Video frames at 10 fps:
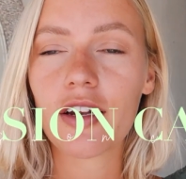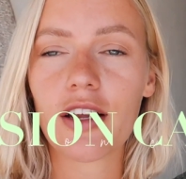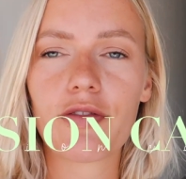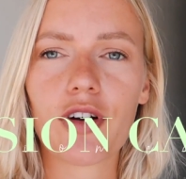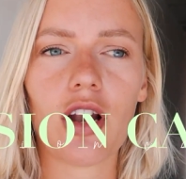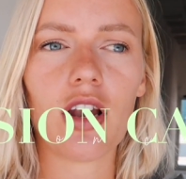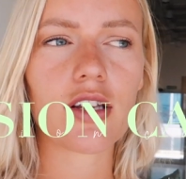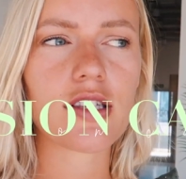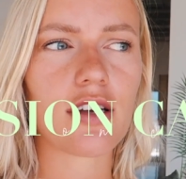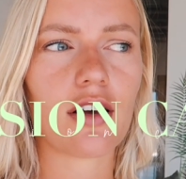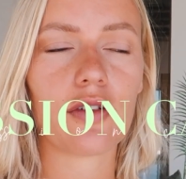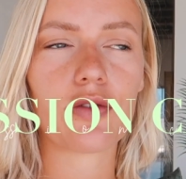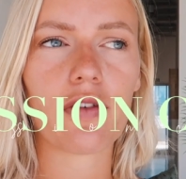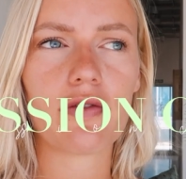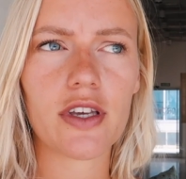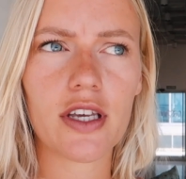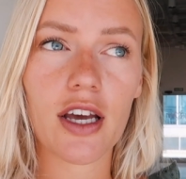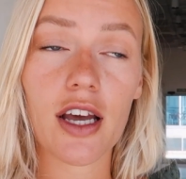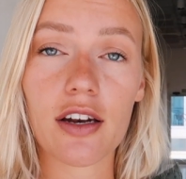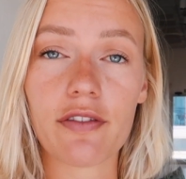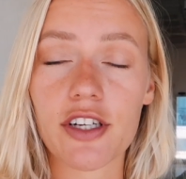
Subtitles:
They've got lots of vegan,